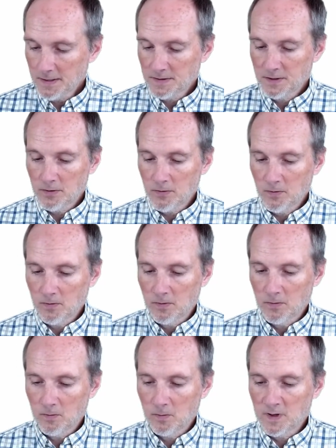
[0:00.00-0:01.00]
So
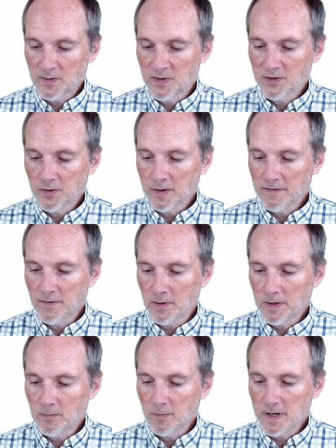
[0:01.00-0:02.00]
with majority
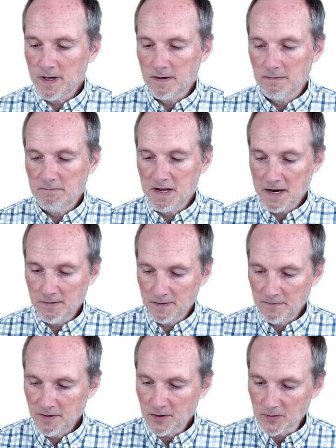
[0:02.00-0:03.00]
voting, we count the
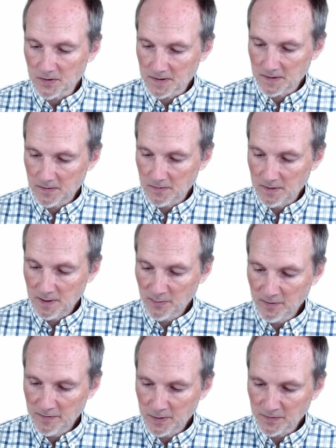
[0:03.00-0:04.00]
votes. So the number
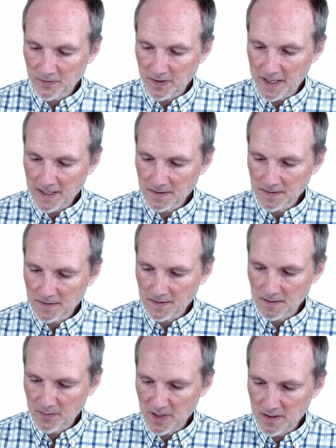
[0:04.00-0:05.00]
of votes for x is going
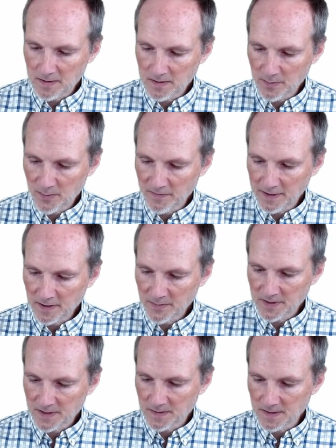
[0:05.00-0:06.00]
to be the number of
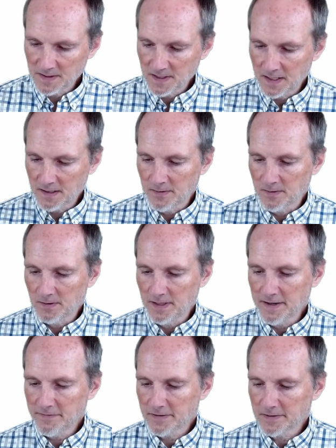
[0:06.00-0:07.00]
elements in the set on the
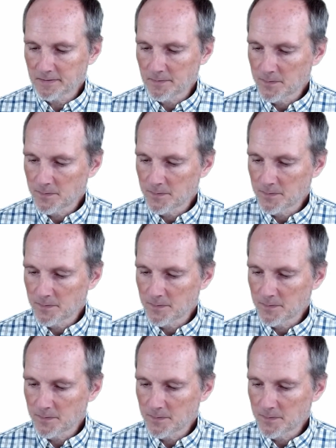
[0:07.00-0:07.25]
left.